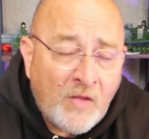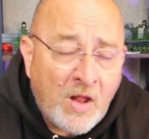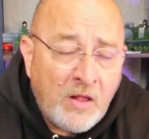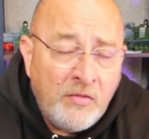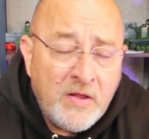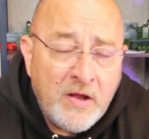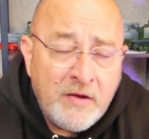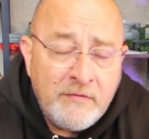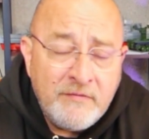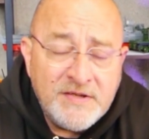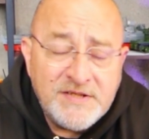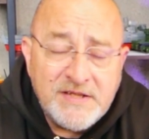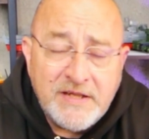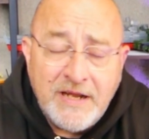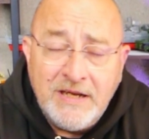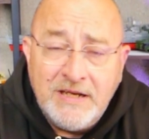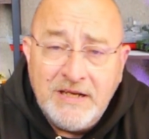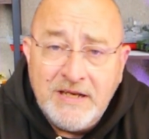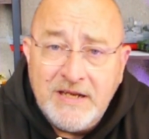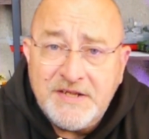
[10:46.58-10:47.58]
There is
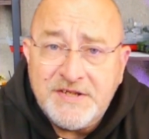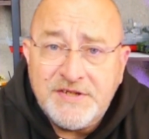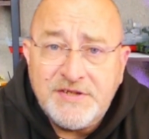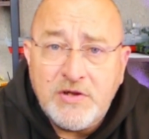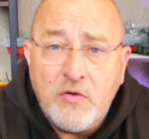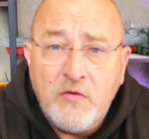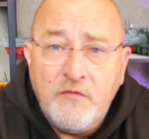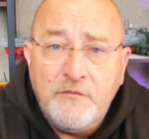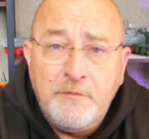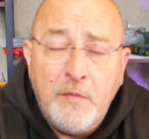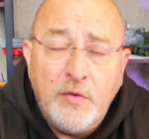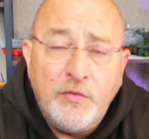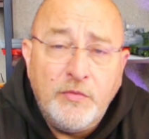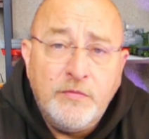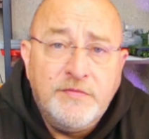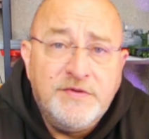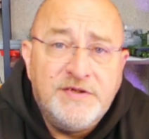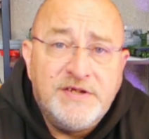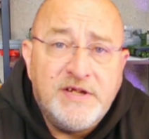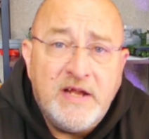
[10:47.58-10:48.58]
a list of
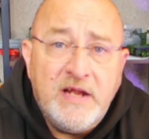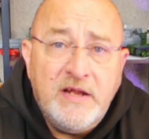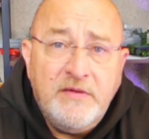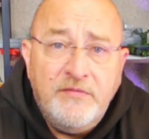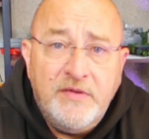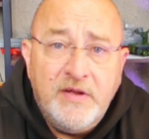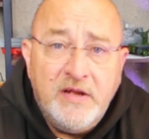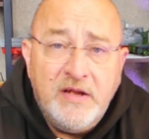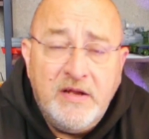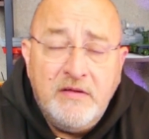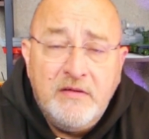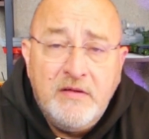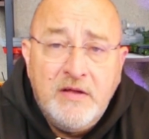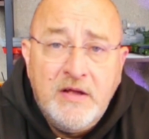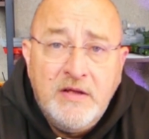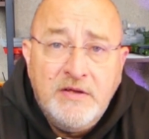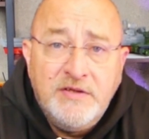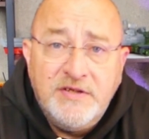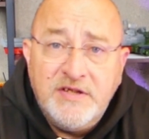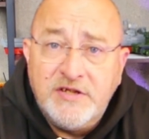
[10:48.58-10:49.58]
models in the
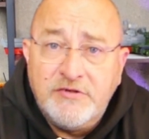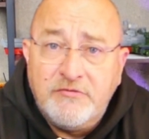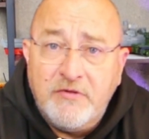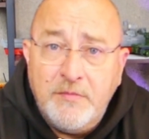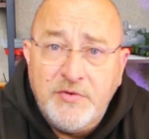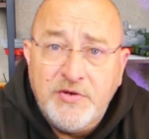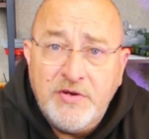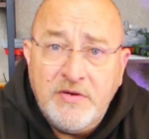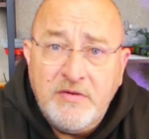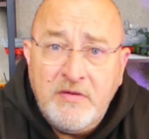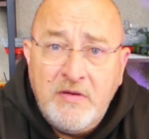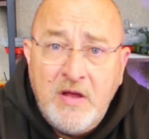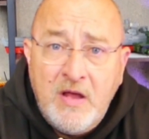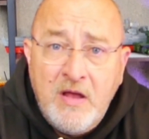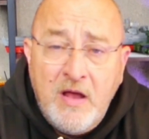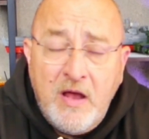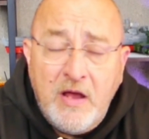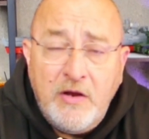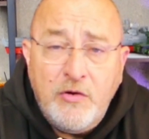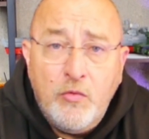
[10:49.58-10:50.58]
description,
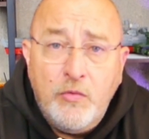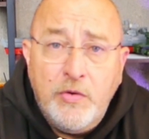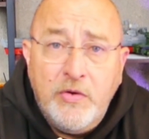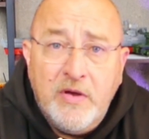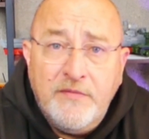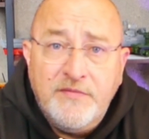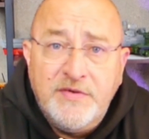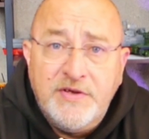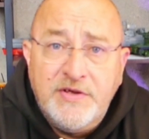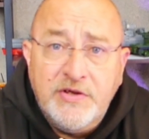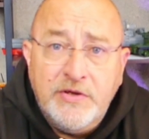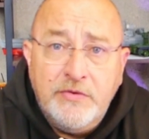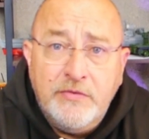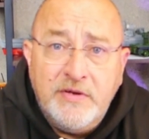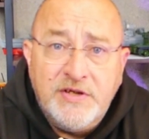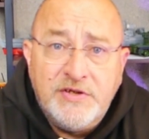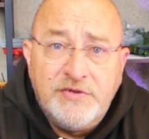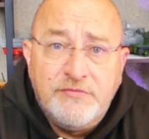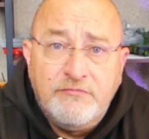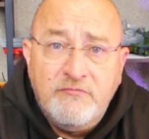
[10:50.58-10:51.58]
and all you have to do
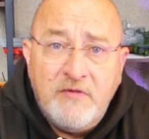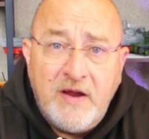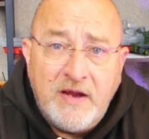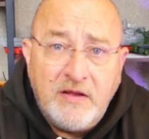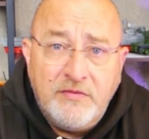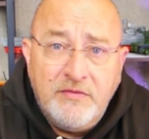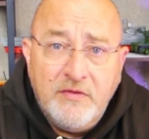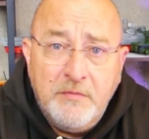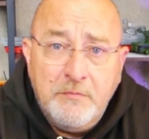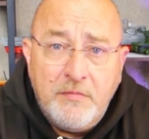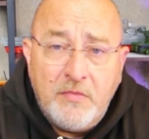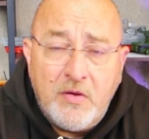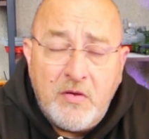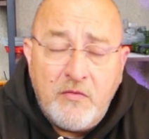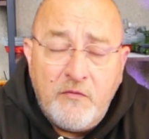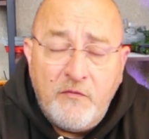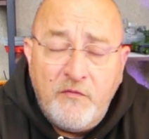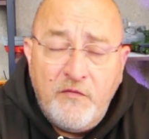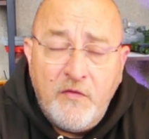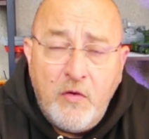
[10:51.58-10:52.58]
is rank them
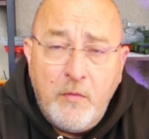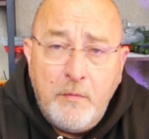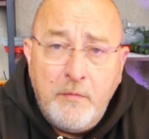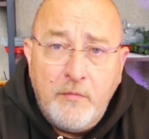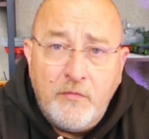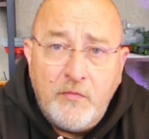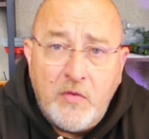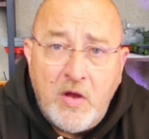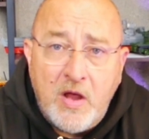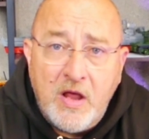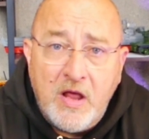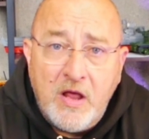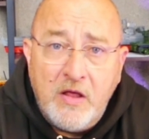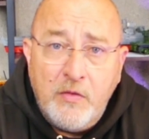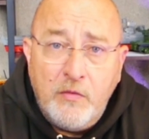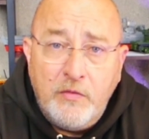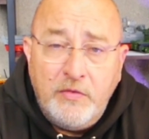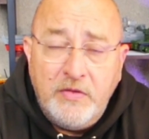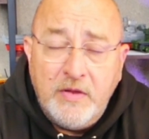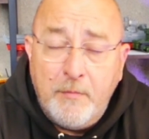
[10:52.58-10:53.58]
from
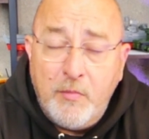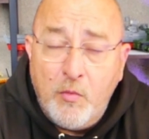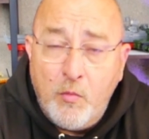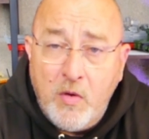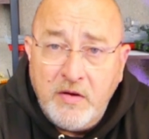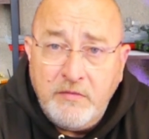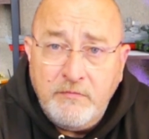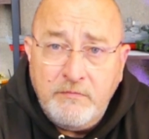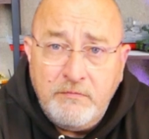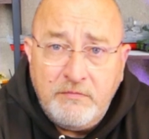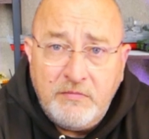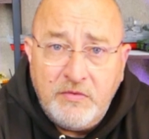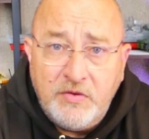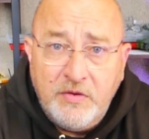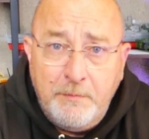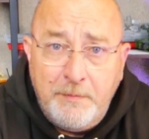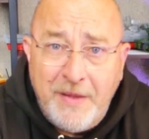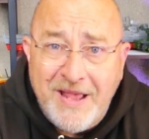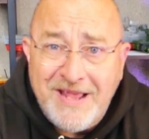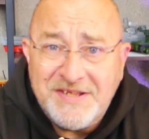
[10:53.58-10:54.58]
number 1,
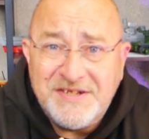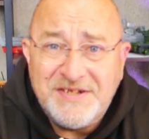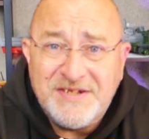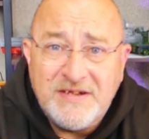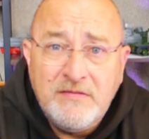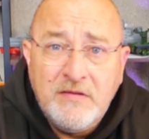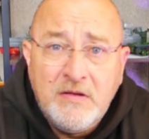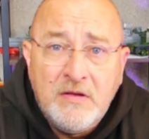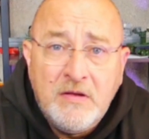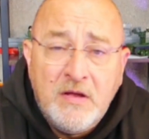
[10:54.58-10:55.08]
the best,